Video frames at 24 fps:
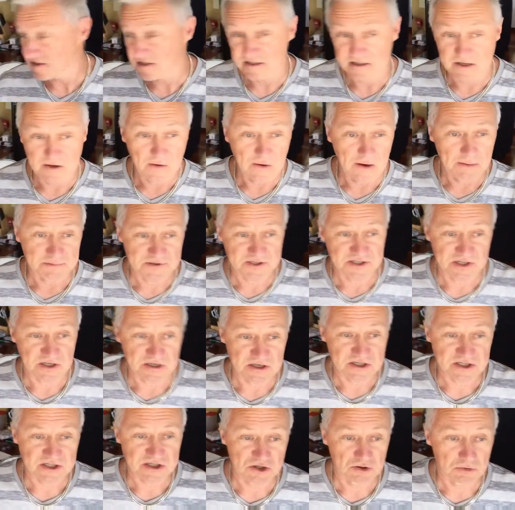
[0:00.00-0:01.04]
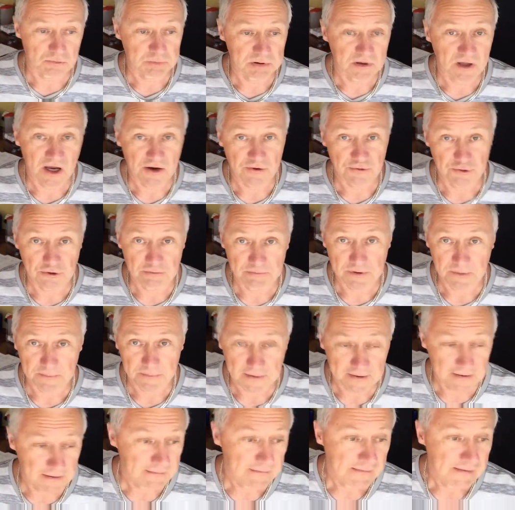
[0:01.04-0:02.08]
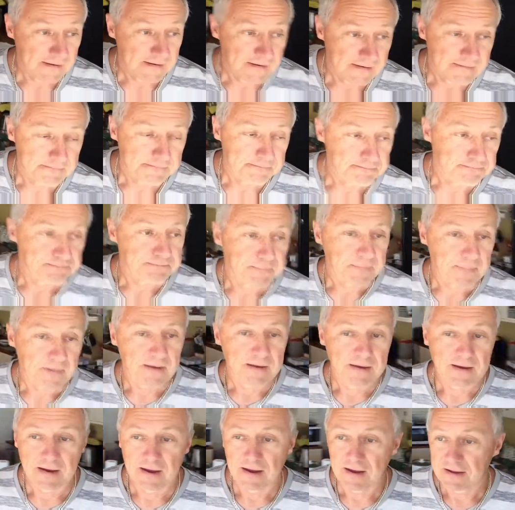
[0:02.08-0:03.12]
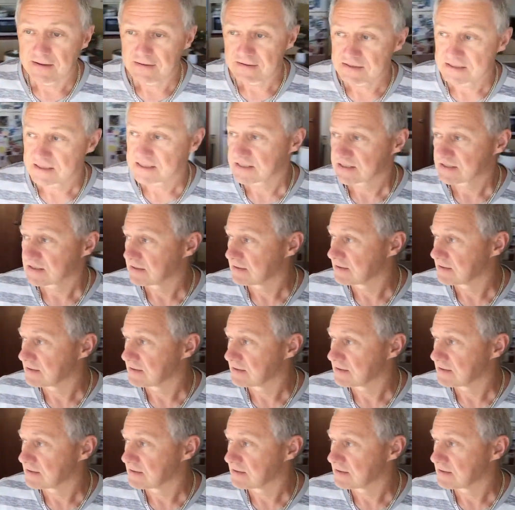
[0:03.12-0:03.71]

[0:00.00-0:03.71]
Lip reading: It's there upstairs, little playroom up here. And